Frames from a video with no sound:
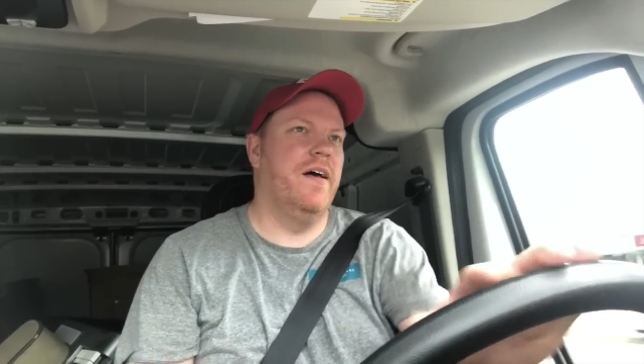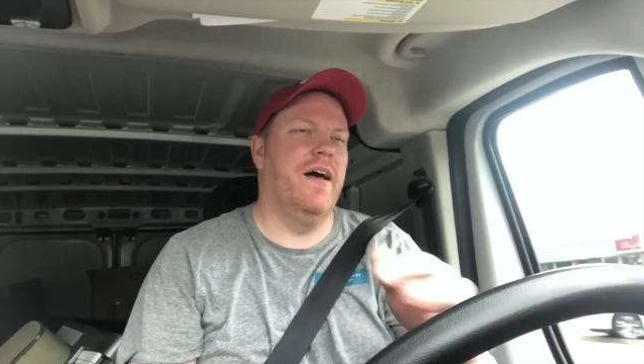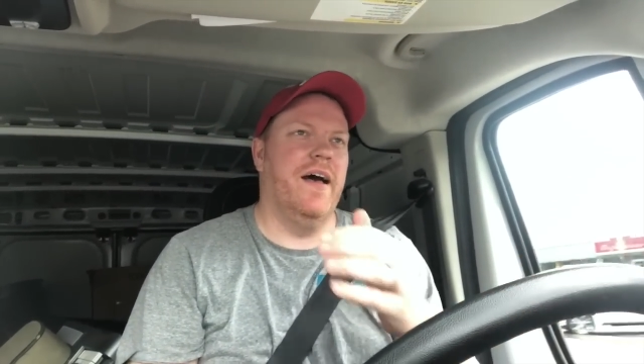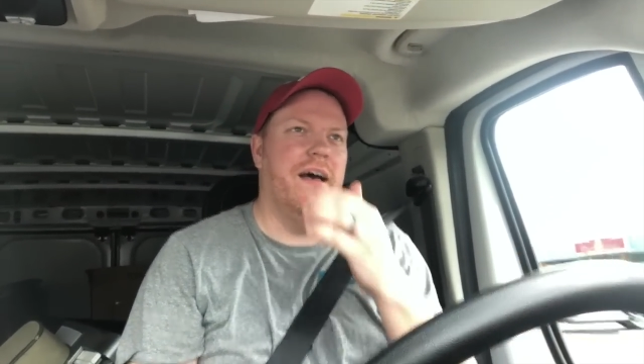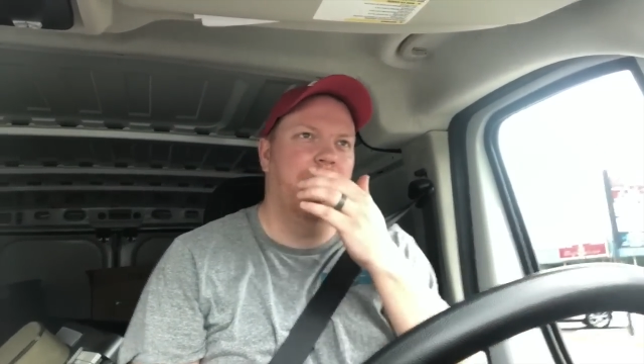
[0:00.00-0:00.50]

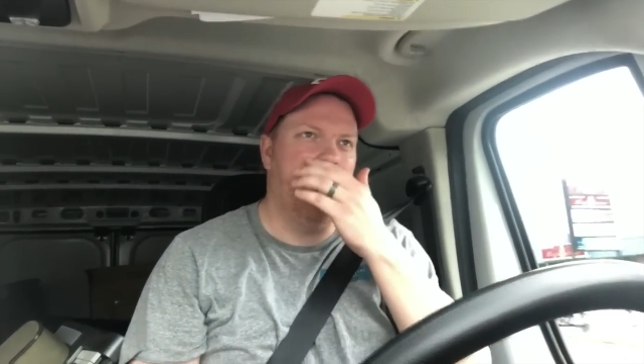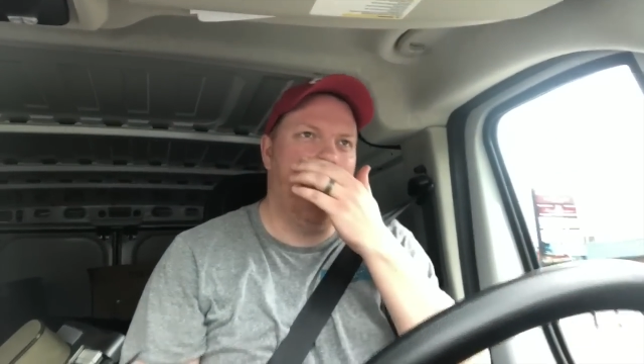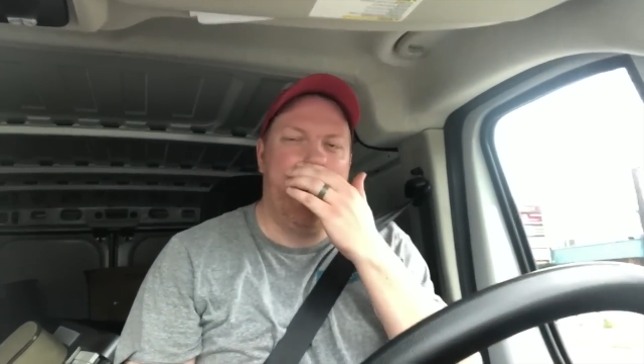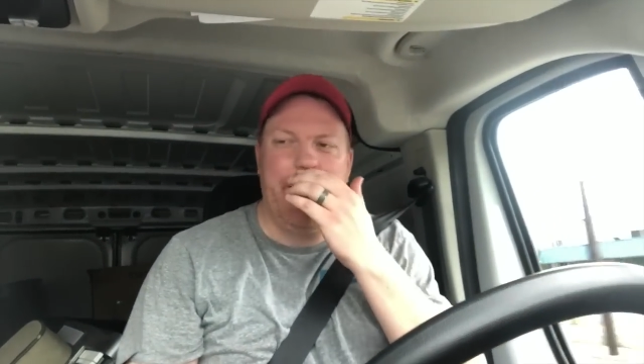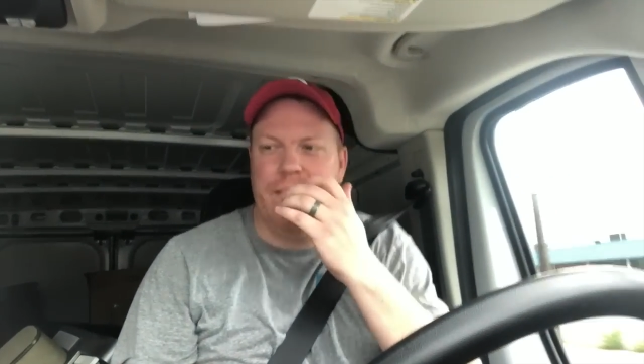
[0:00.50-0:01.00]
Uh,
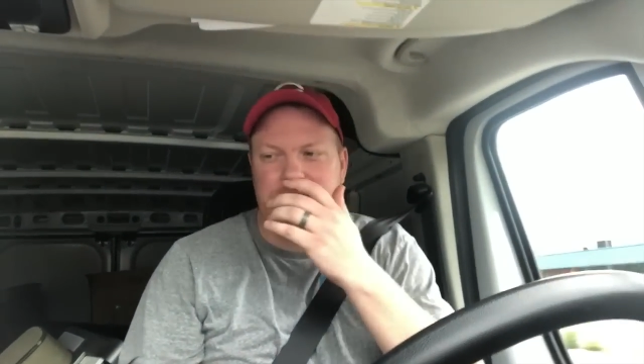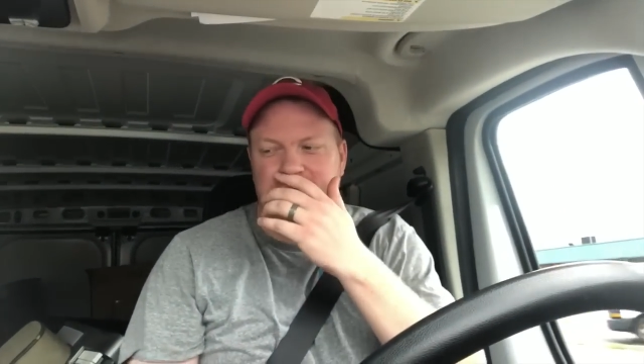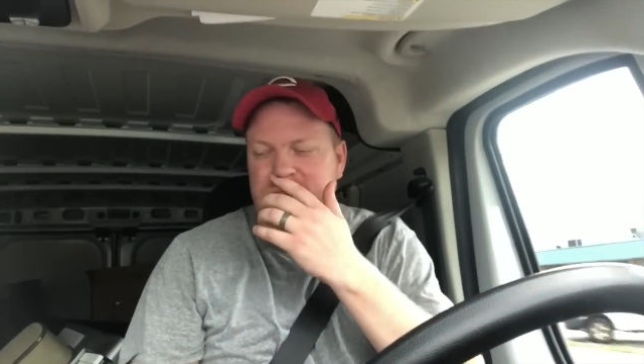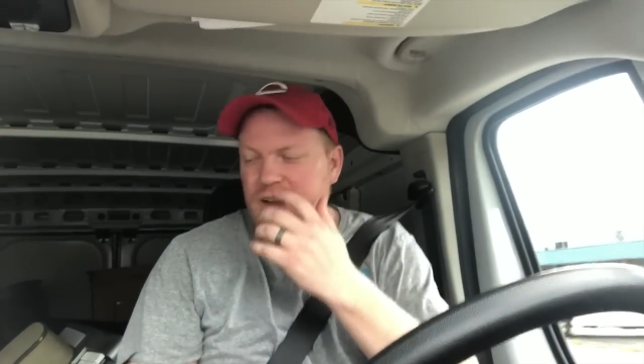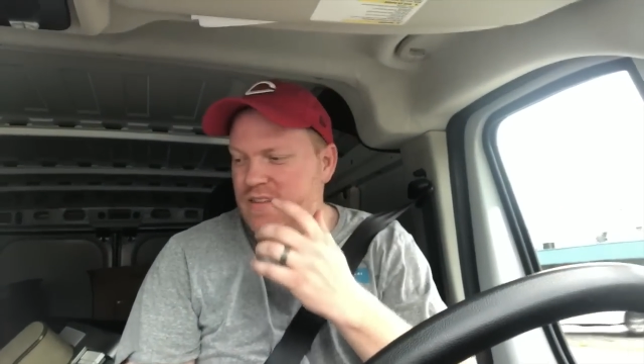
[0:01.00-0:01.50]

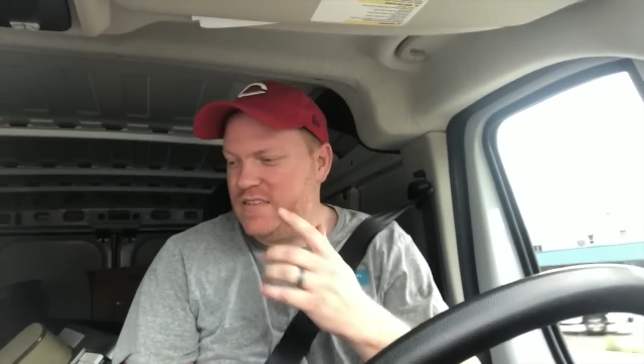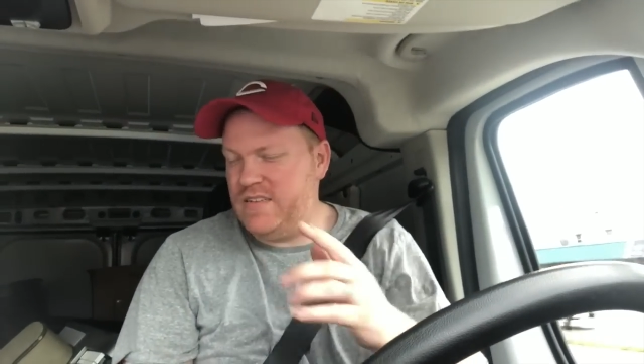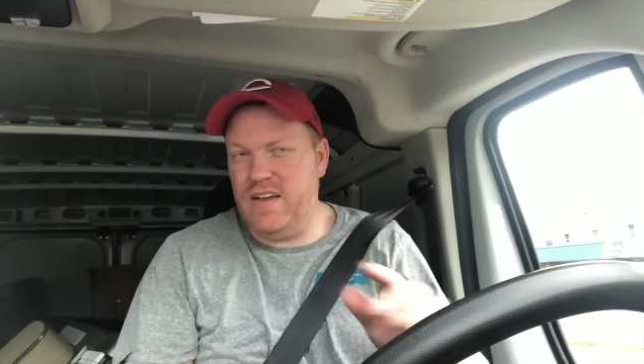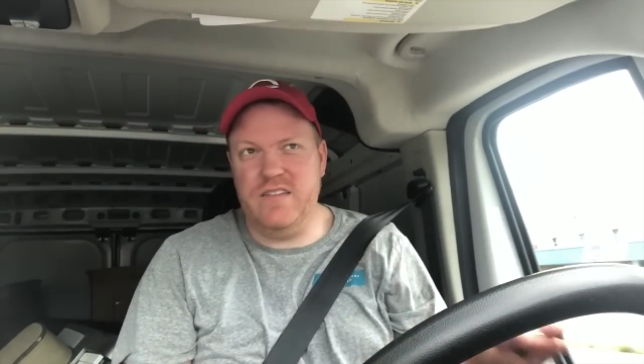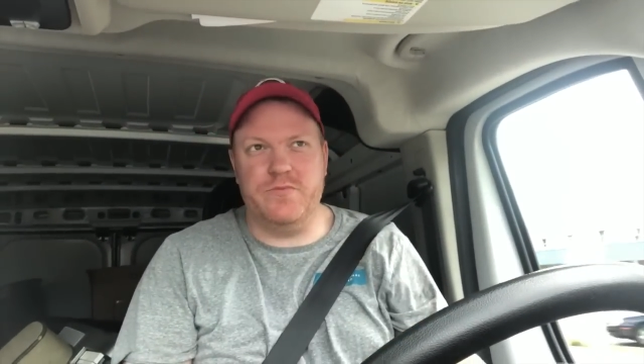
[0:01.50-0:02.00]
just tons and
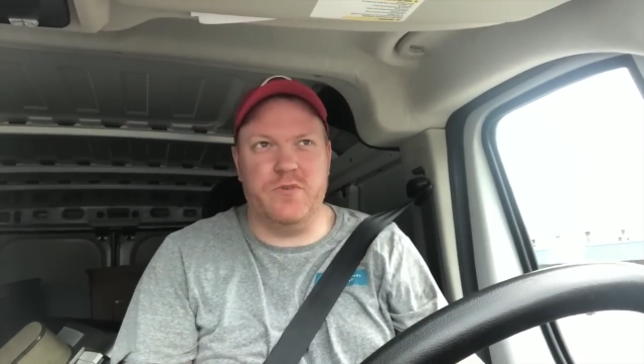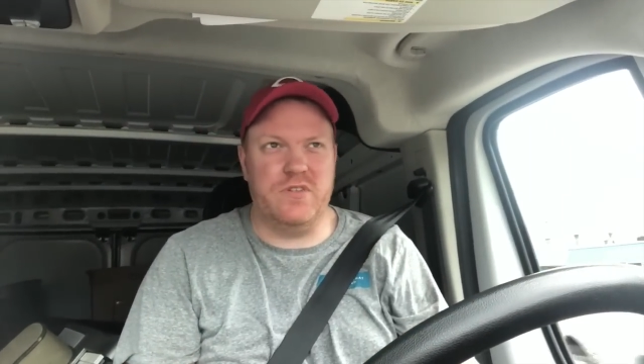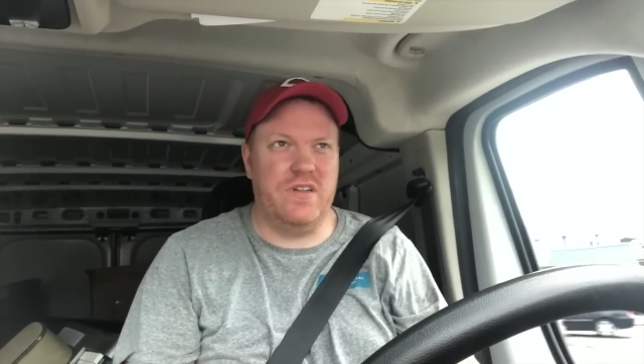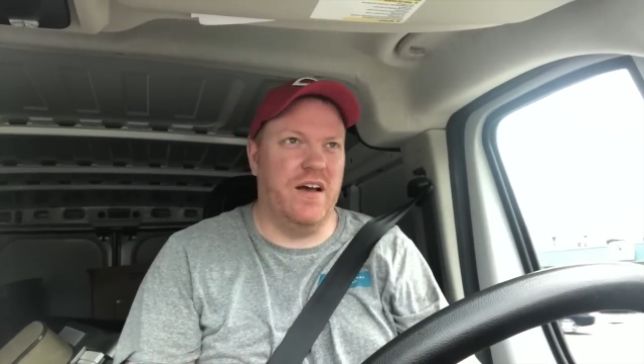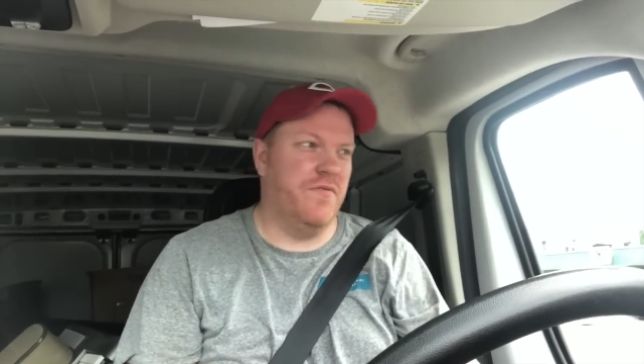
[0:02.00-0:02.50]
tons more
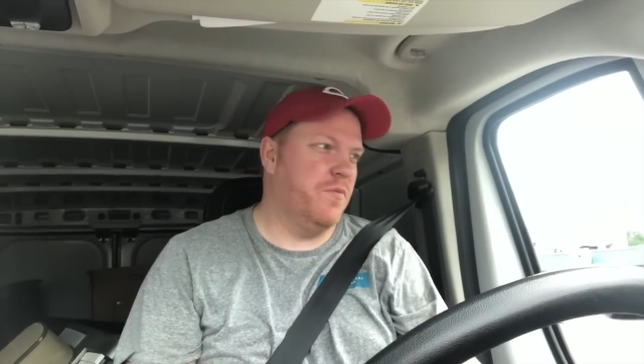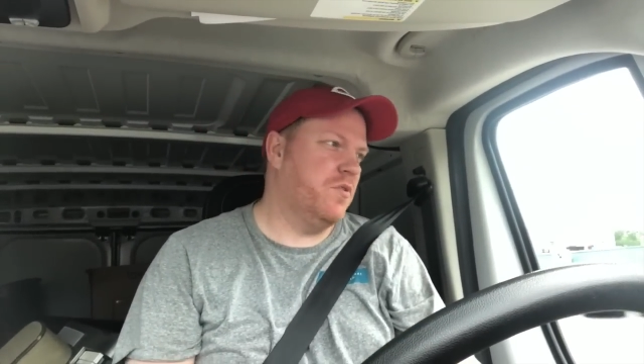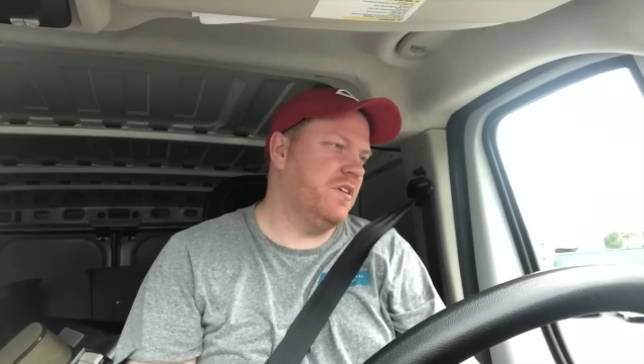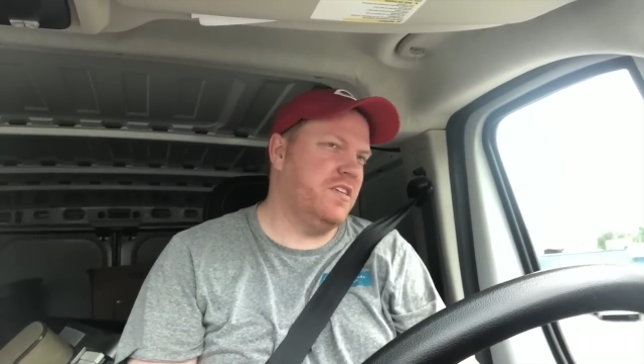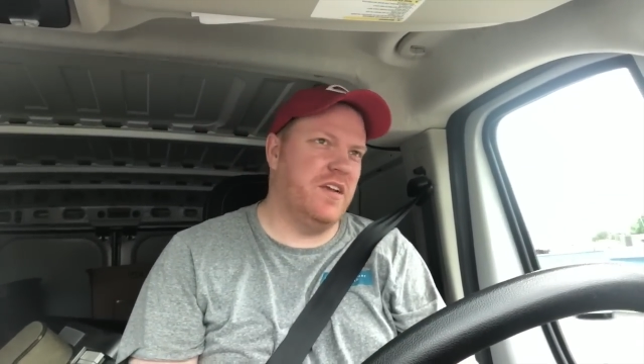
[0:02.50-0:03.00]
stuff,
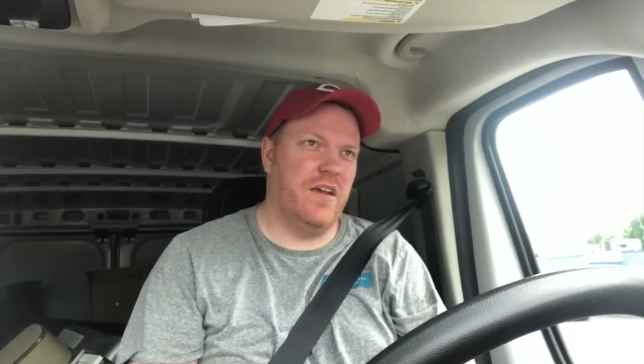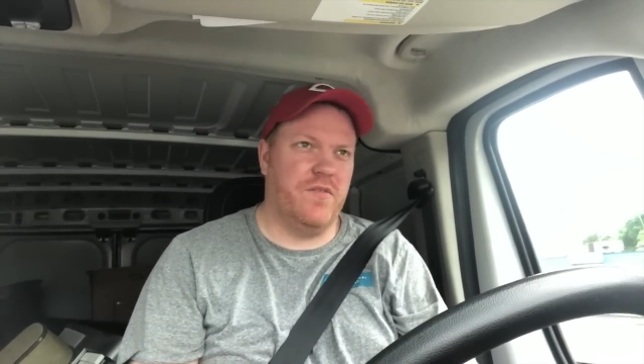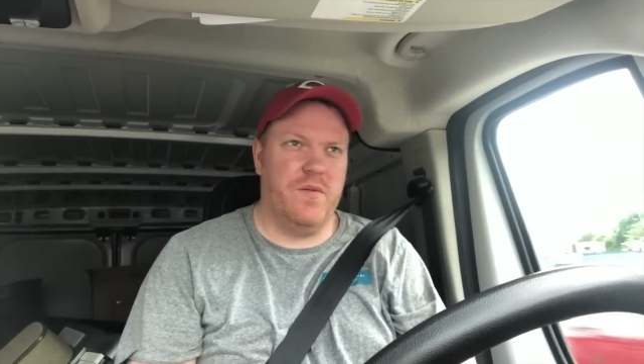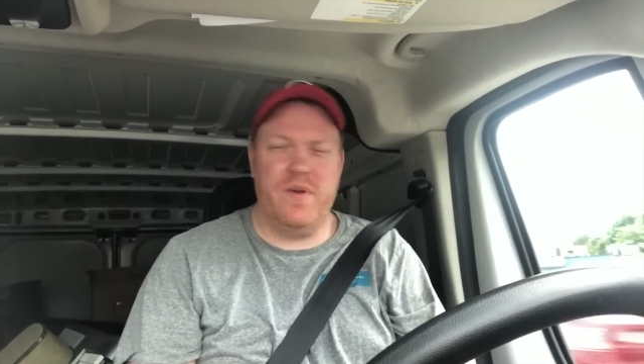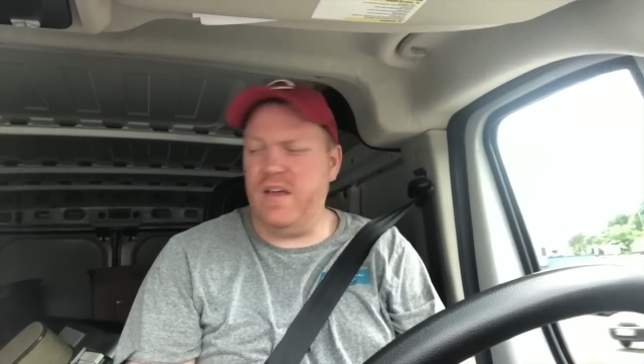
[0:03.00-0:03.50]
more DJ
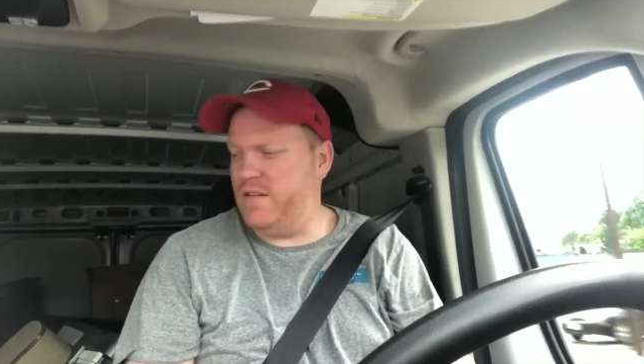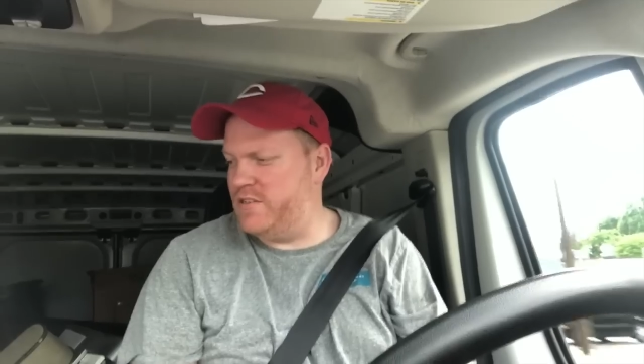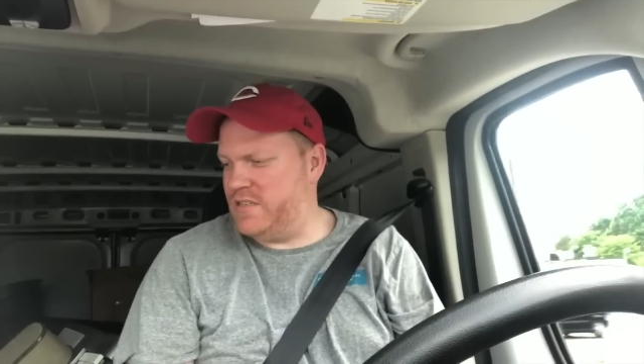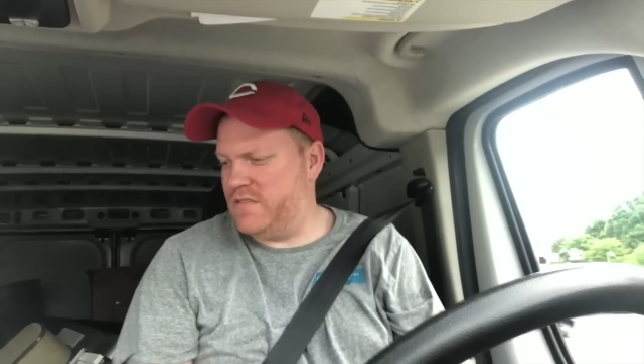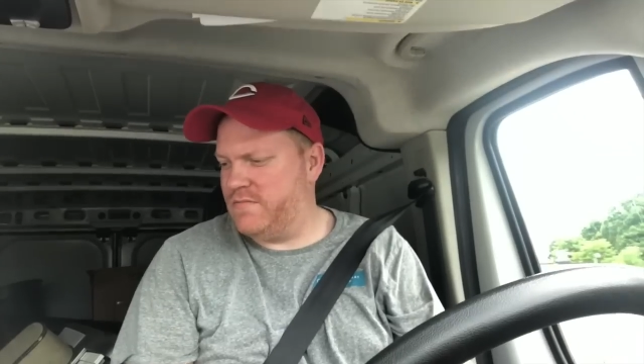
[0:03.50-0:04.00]
equipment,
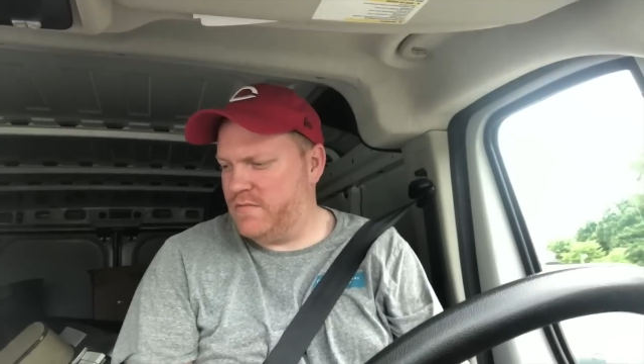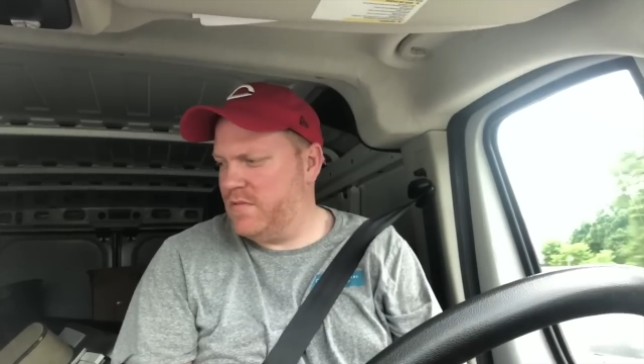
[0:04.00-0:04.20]
just